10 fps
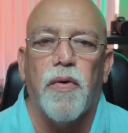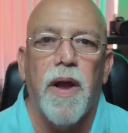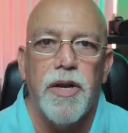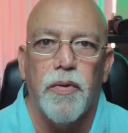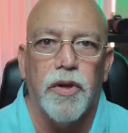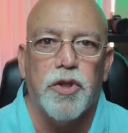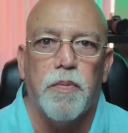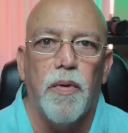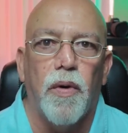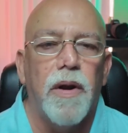trying to
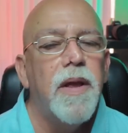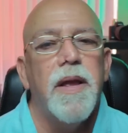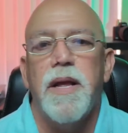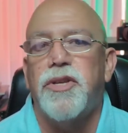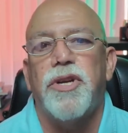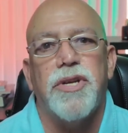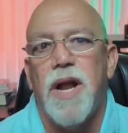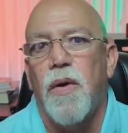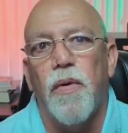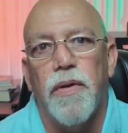explore. It's just
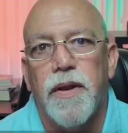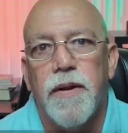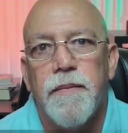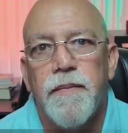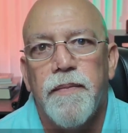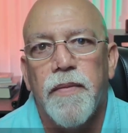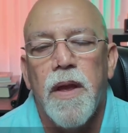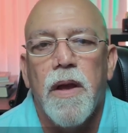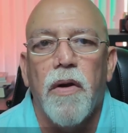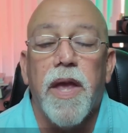not worth it.
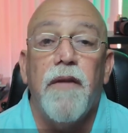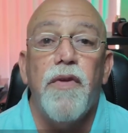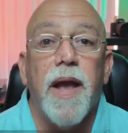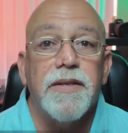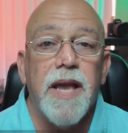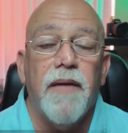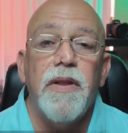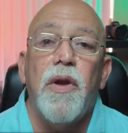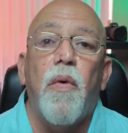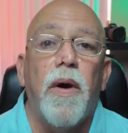Okay, if you guys have
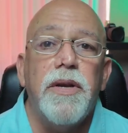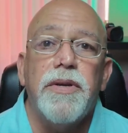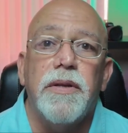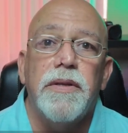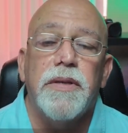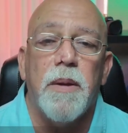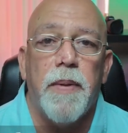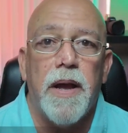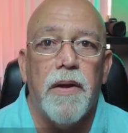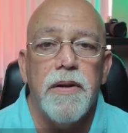any questions
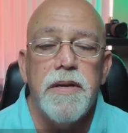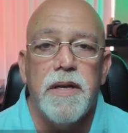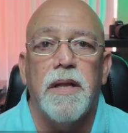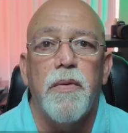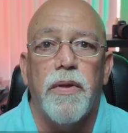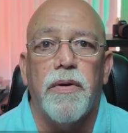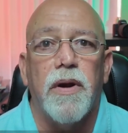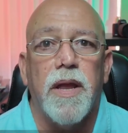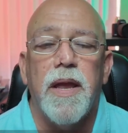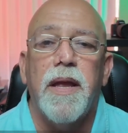about dealing with
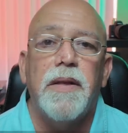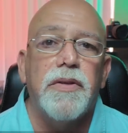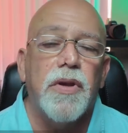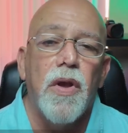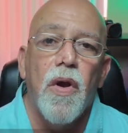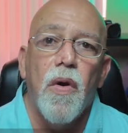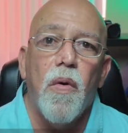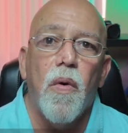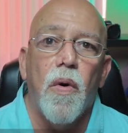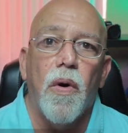hurricanes
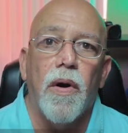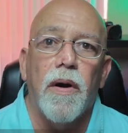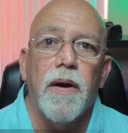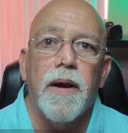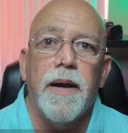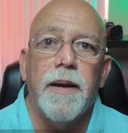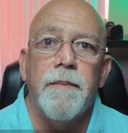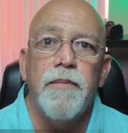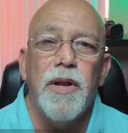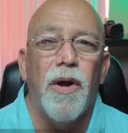or,
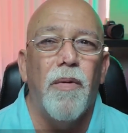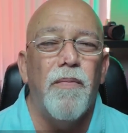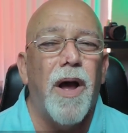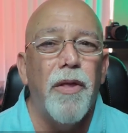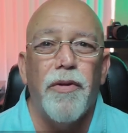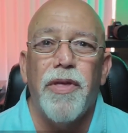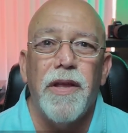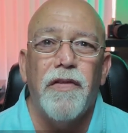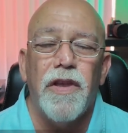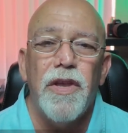other
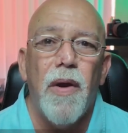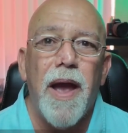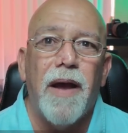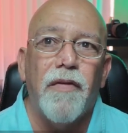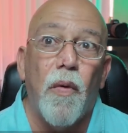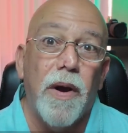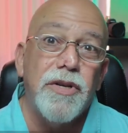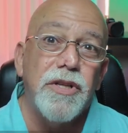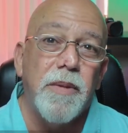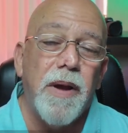things that you have
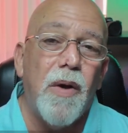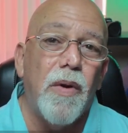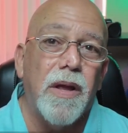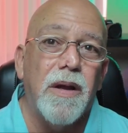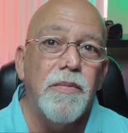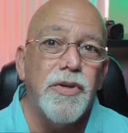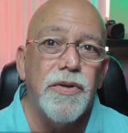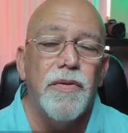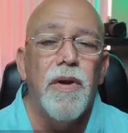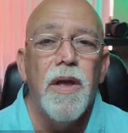questions about when it comes
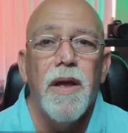to,